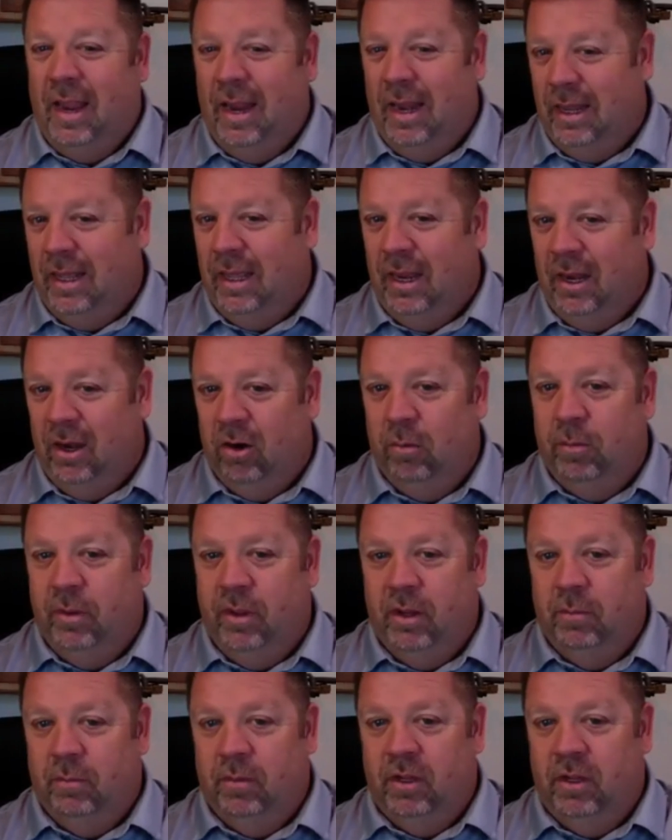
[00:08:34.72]
any
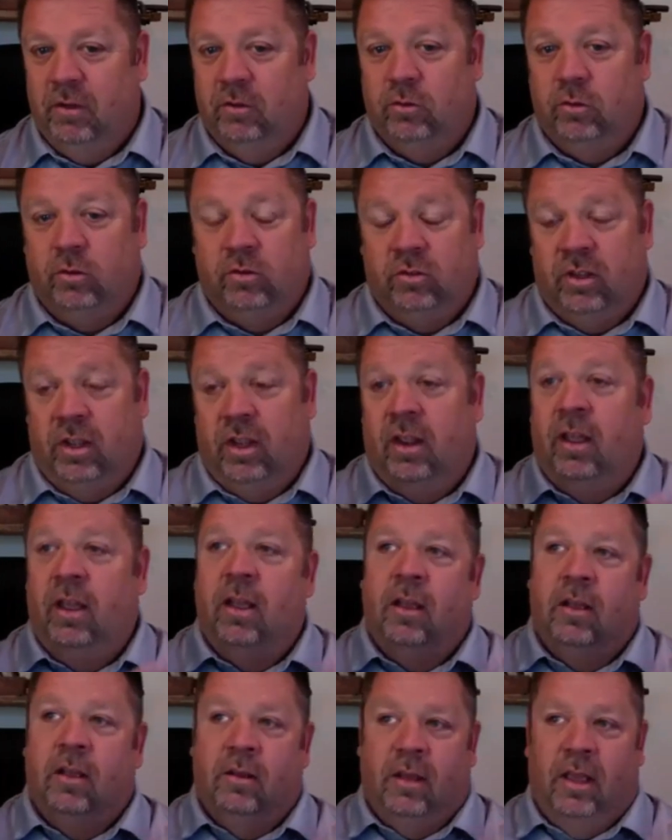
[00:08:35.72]
Airbnbs or say
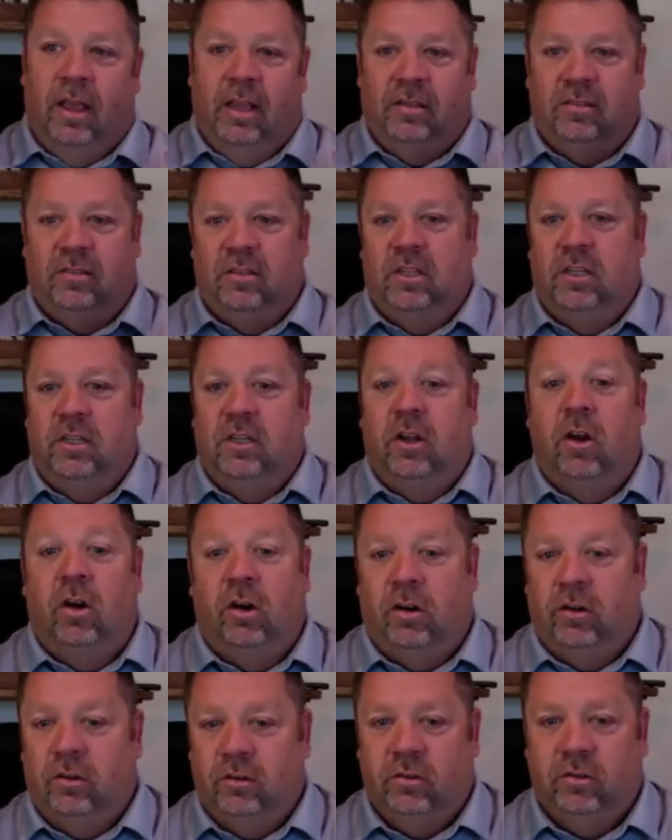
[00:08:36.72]

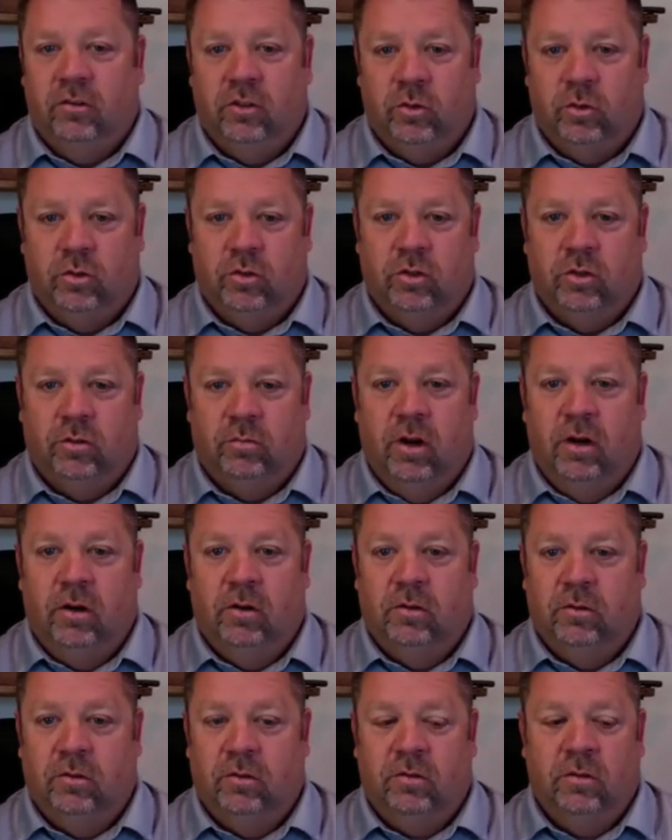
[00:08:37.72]
STRs, short-term
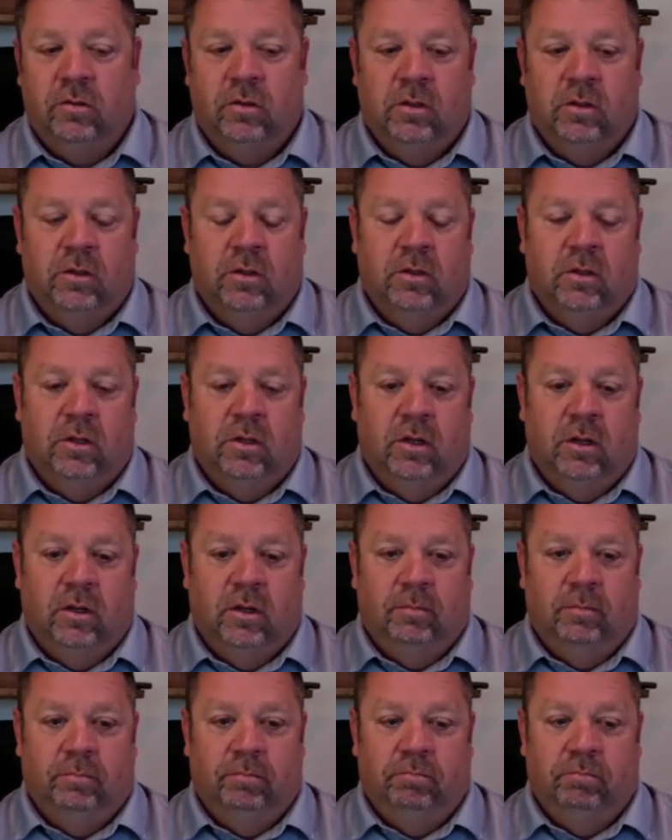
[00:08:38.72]
rentals.
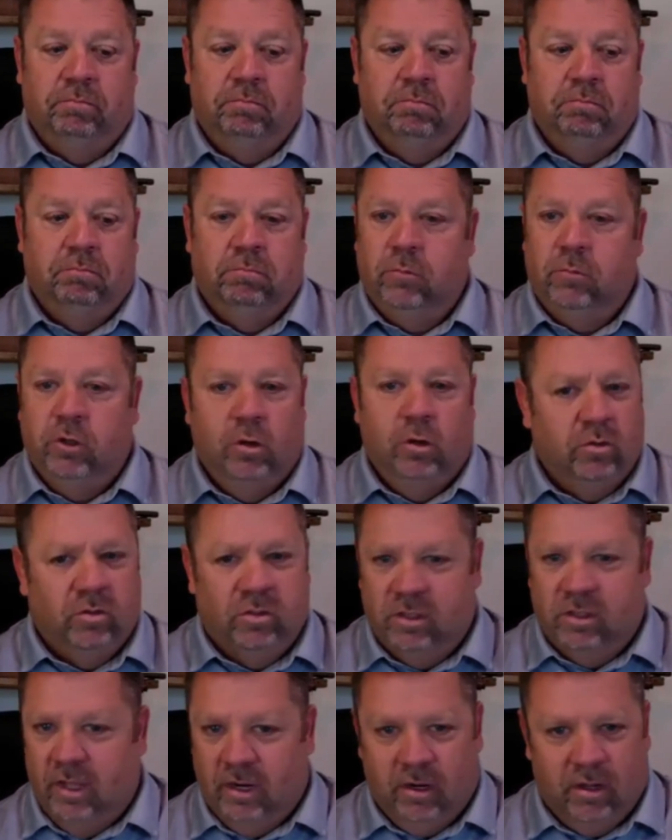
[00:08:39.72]
You don't see
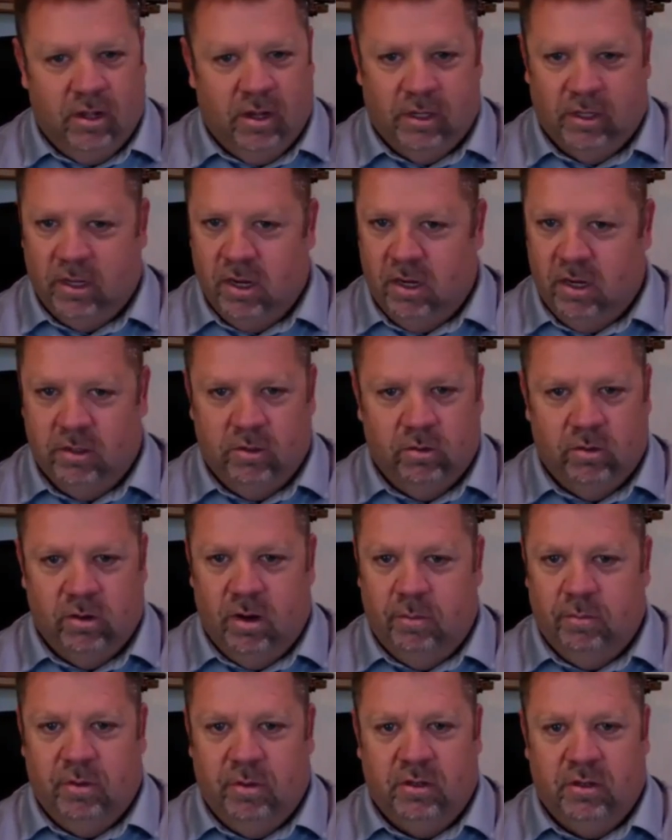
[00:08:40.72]
that in a lot of condo
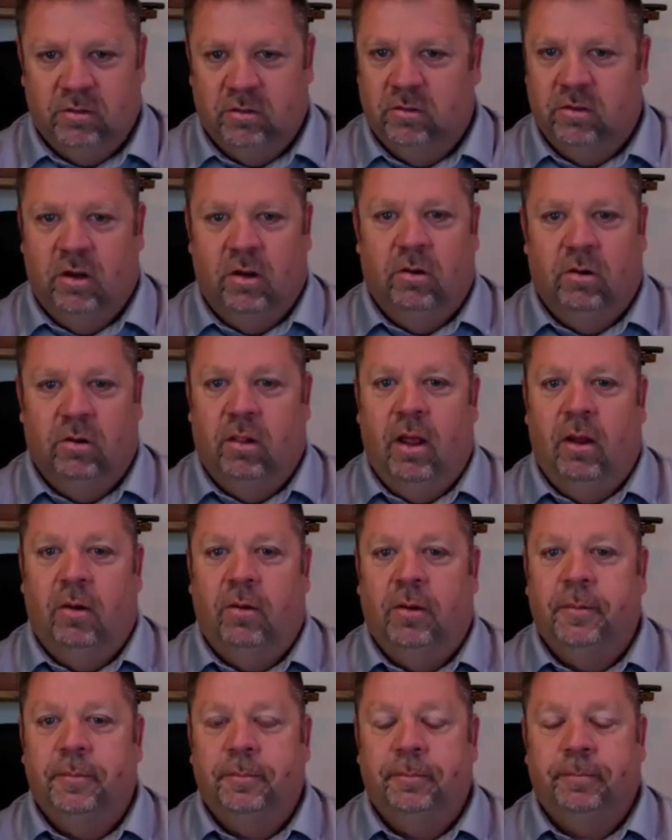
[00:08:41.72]
complexes. They don't allow
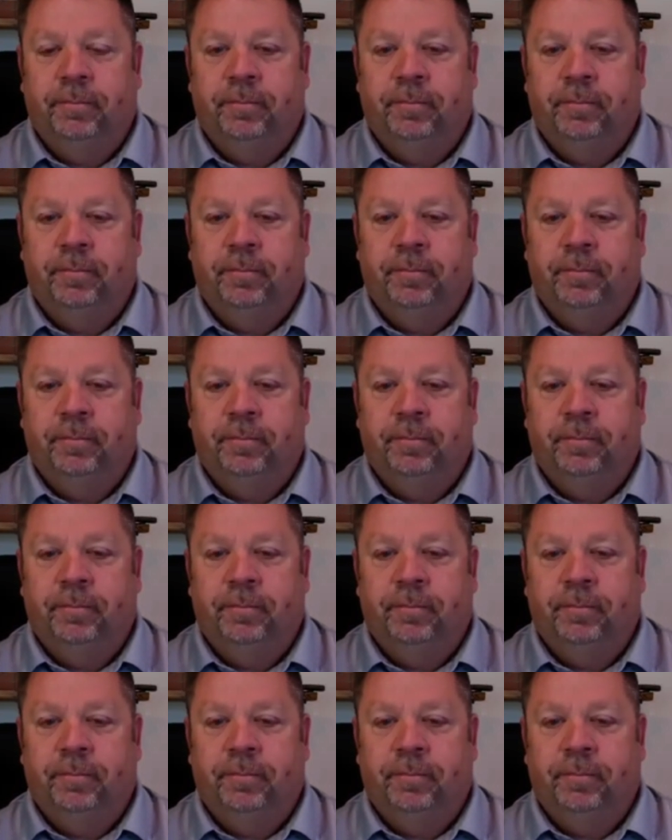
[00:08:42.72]
it.